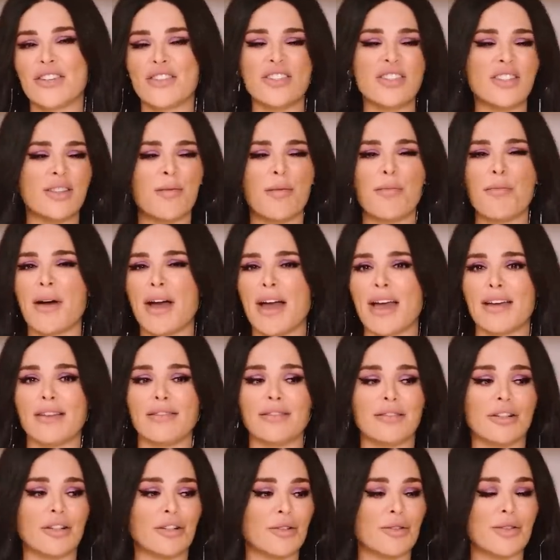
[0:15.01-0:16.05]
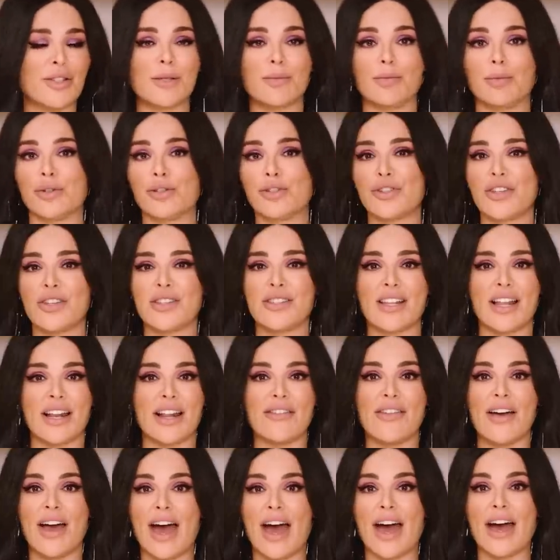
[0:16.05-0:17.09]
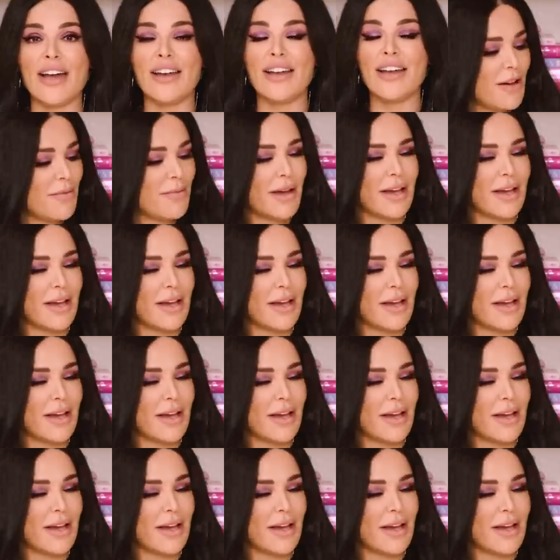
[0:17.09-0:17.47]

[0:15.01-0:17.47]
and just some of my little splurges that I've had.